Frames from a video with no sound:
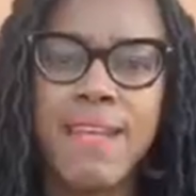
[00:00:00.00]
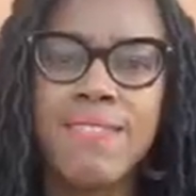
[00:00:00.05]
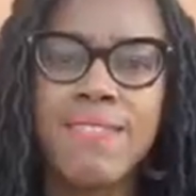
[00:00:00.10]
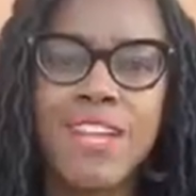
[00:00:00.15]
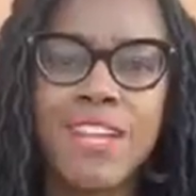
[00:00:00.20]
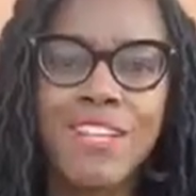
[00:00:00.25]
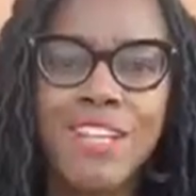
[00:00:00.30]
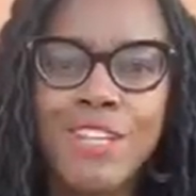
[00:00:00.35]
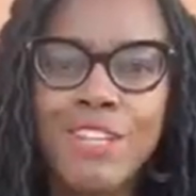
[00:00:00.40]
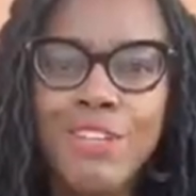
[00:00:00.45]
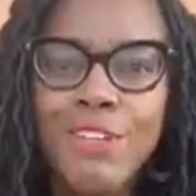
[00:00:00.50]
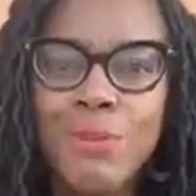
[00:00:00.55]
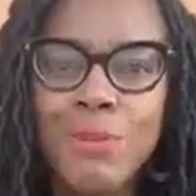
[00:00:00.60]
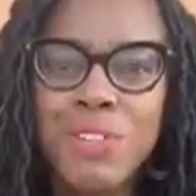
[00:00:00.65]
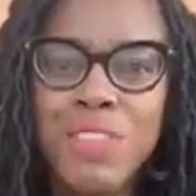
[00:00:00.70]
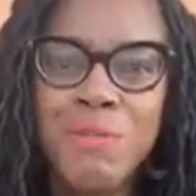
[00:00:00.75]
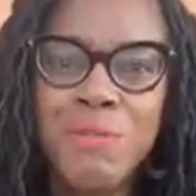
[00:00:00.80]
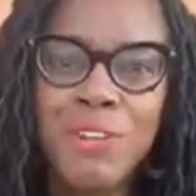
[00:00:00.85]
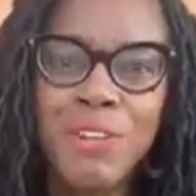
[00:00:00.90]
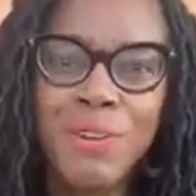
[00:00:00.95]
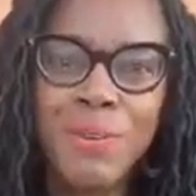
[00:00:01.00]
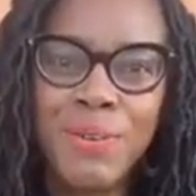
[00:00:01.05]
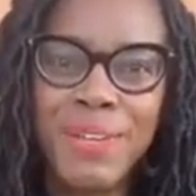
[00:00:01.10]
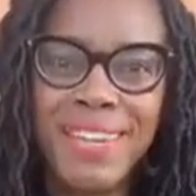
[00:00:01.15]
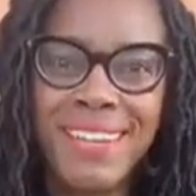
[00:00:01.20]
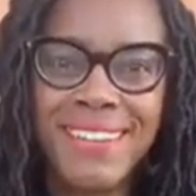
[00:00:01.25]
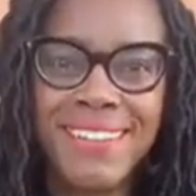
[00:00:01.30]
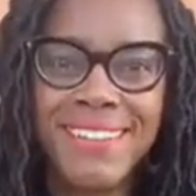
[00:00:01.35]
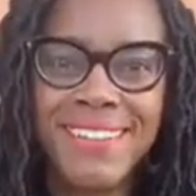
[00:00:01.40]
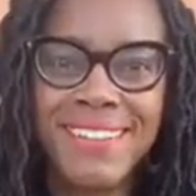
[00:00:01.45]
They clearly knew what they were
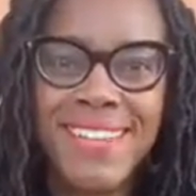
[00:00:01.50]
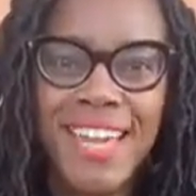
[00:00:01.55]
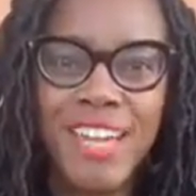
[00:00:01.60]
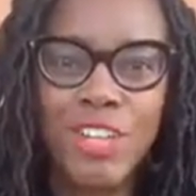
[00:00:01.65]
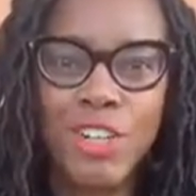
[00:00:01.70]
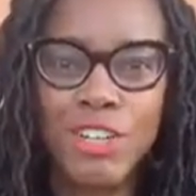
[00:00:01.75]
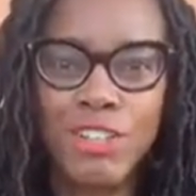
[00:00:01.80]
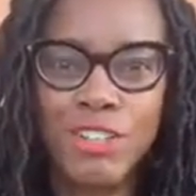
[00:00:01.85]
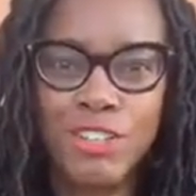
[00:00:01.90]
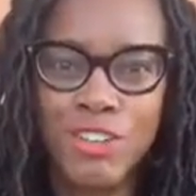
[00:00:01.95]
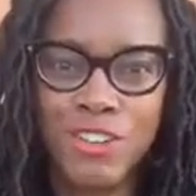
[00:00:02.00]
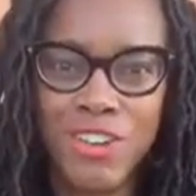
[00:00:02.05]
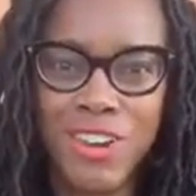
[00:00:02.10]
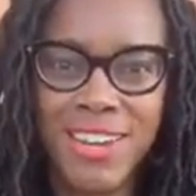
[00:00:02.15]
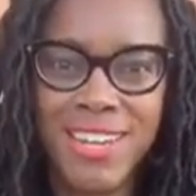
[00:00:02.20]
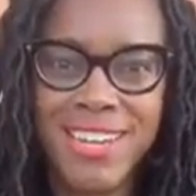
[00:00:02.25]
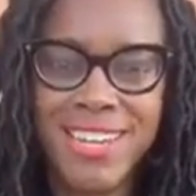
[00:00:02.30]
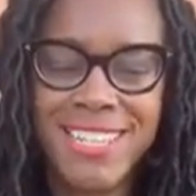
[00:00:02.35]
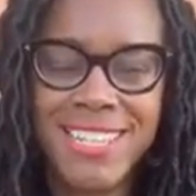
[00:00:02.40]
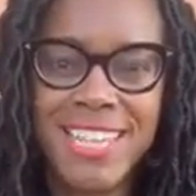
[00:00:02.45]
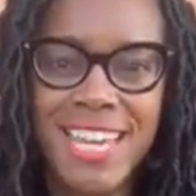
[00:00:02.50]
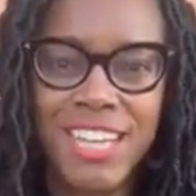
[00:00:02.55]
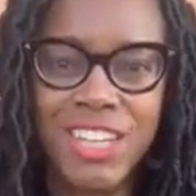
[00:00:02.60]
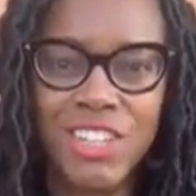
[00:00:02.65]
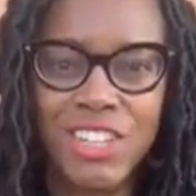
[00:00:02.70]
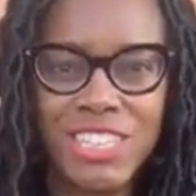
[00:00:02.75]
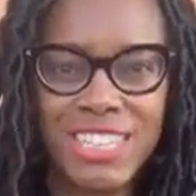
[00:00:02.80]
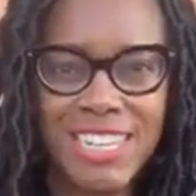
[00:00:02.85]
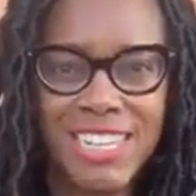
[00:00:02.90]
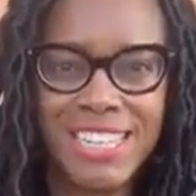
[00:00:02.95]
doing. They looked great, they
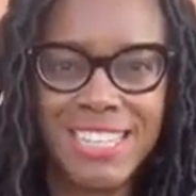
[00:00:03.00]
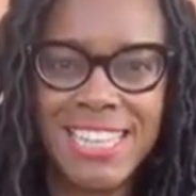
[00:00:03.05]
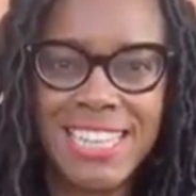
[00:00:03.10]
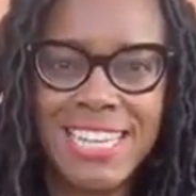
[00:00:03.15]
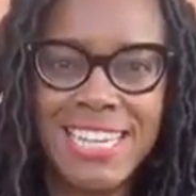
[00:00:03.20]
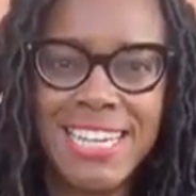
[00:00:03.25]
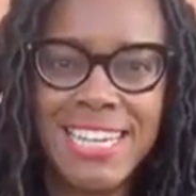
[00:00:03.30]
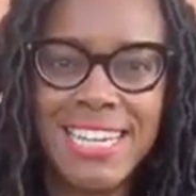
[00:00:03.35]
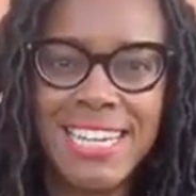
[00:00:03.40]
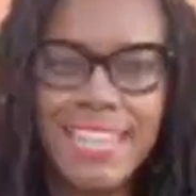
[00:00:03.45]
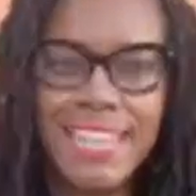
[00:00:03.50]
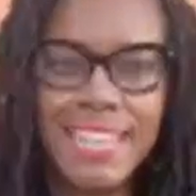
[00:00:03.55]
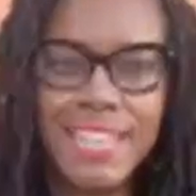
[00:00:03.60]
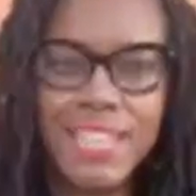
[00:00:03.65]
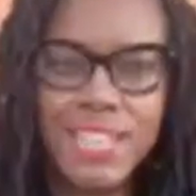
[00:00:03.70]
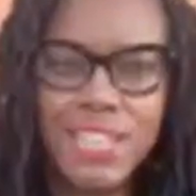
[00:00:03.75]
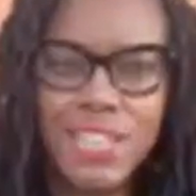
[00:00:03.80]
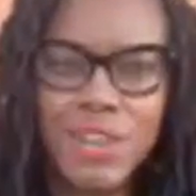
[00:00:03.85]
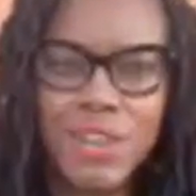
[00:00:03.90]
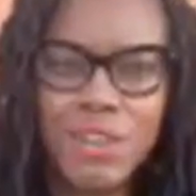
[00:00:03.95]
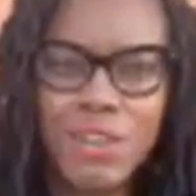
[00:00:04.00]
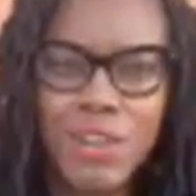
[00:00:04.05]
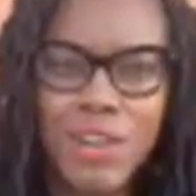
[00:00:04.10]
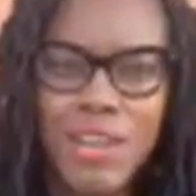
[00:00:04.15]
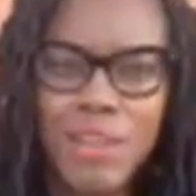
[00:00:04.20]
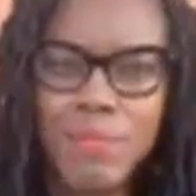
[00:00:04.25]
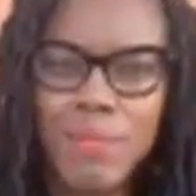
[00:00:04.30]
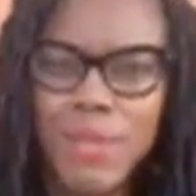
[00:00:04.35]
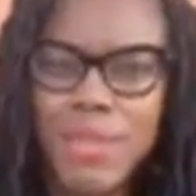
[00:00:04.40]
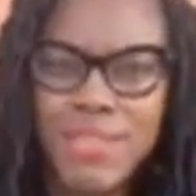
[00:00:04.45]
looked healthy, so
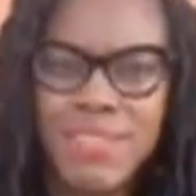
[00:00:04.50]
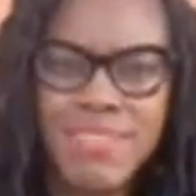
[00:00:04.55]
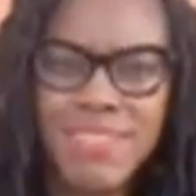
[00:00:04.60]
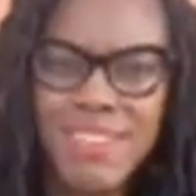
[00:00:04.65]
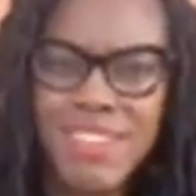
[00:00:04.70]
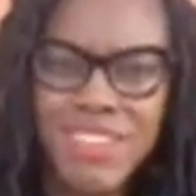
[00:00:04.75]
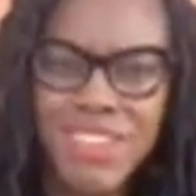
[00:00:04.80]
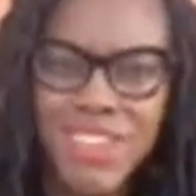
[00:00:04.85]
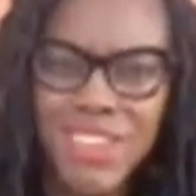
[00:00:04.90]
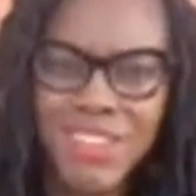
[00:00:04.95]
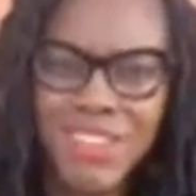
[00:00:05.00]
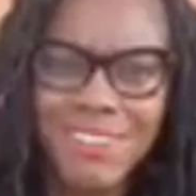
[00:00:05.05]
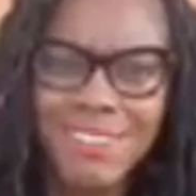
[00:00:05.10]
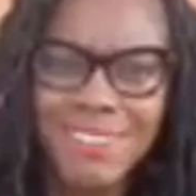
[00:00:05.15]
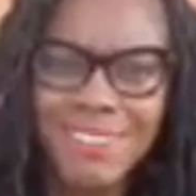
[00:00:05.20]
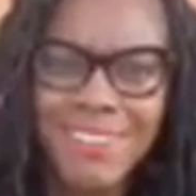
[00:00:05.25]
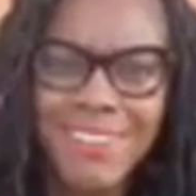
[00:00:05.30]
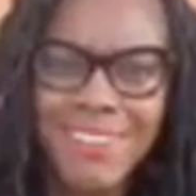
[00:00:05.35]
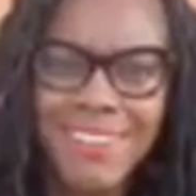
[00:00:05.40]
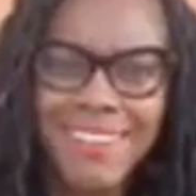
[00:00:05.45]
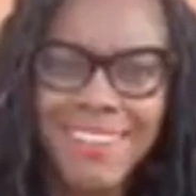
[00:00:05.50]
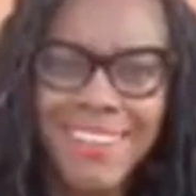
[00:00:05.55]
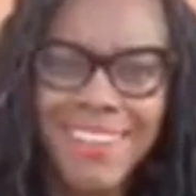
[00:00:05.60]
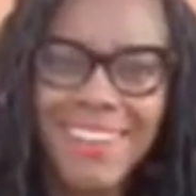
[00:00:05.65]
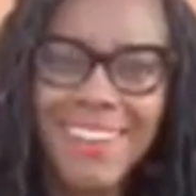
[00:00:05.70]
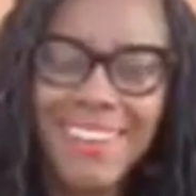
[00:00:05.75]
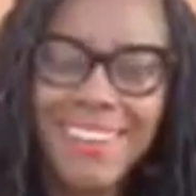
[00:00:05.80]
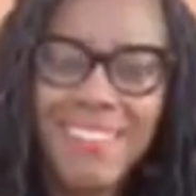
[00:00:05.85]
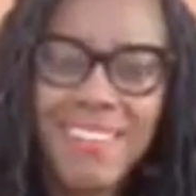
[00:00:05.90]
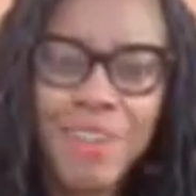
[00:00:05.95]
I paid attention,
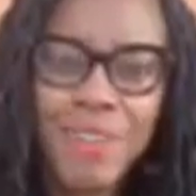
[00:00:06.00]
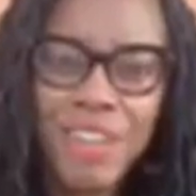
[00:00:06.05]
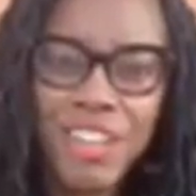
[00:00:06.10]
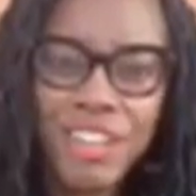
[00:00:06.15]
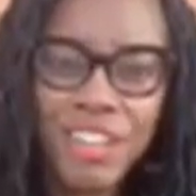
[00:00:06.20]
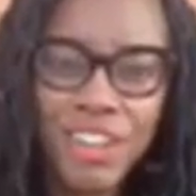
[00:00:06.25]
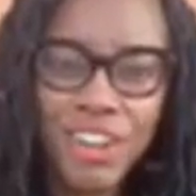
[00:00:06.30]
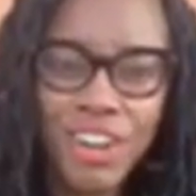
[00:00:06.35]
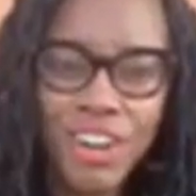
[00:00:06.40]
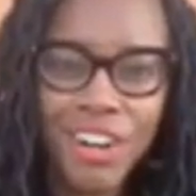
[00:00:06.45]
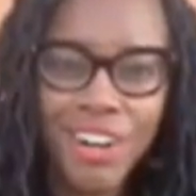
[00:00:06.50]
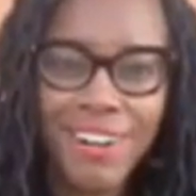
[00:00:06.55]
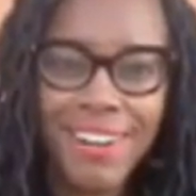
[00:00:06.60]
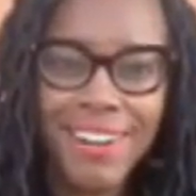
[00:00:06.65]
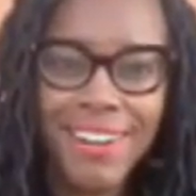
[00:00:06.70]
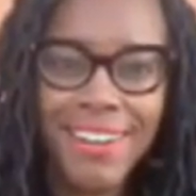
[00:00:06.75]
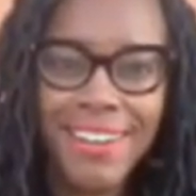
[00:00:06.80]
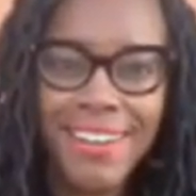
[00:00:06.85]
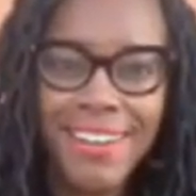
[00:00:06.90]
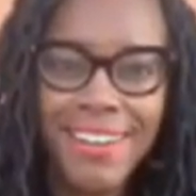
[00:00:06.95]
and that's how I learned.